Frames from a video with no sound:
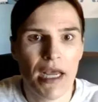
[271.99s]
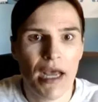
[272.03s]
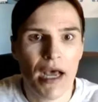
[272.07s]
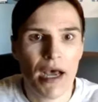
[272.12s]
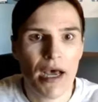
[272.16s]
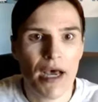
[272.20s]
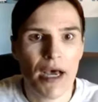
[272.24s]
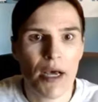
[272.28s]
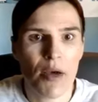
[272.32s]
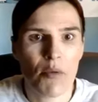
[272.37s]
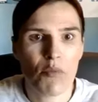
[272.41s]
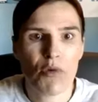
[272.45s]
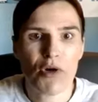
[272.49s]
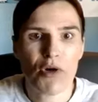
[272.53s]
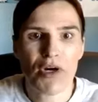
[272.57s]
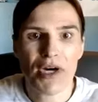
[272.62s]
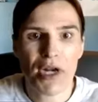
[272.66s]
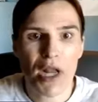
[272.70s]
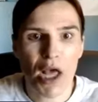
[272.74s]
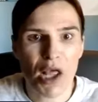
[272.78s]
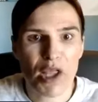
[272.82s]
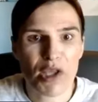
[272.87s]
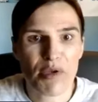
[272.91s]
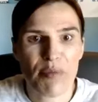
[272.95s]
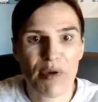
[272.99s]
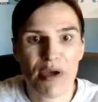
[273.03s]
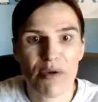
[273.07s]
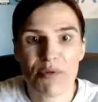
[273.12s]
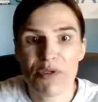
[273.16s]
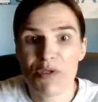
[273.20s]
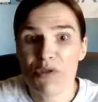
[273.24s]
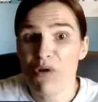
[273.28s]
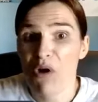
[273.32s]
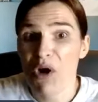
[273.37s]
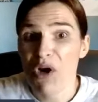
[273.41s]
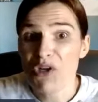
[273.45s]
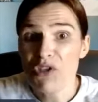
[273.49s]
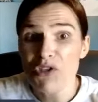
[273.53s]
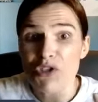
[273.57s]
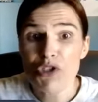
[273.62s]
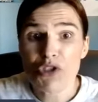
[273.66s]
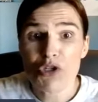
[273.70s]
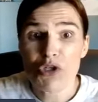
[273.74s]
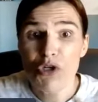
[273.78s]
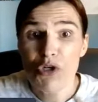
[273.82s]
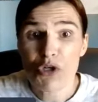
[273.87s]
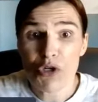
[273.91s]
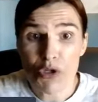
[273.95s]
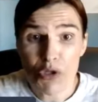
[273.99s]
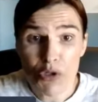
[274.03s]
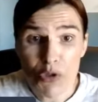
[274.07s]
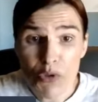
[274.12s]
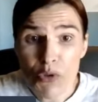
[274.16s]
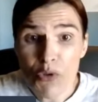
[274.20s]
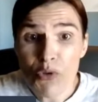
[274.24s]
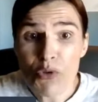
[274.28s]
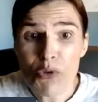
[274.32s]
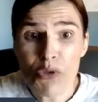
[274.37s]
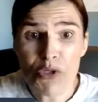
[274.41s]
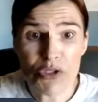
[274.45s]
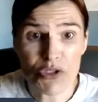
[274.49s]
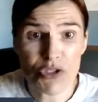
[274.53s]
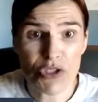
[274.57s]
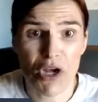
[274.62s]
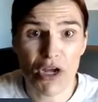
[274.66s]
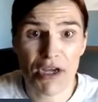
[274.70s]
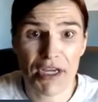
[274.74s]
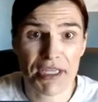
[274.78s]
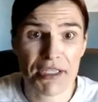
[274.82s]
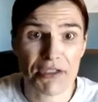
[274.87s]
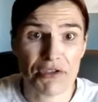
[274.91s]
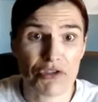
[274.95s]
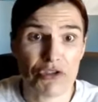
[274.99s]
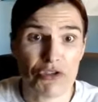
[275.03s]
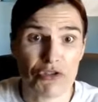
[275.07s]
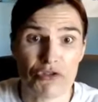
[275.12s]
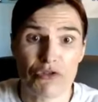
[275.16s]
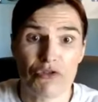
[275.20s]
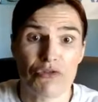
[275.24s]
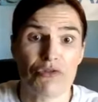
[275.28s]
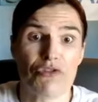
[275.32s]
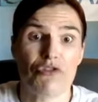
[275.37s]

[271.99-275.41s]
Where on Alibaba, you aren't sure who you're talking to.